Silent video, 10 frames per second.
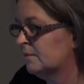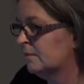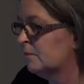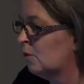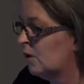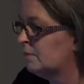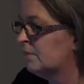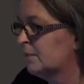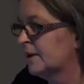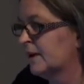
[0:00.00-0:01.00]
more
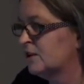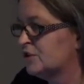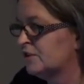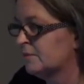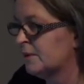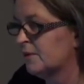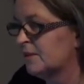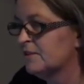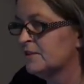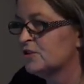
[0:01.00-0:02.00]
publications about
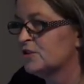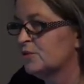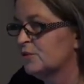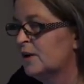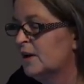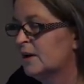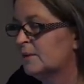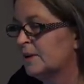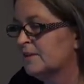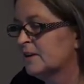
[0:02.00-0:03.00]
this issue.
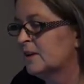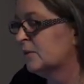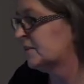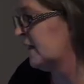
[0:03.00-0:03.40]
Basically, what's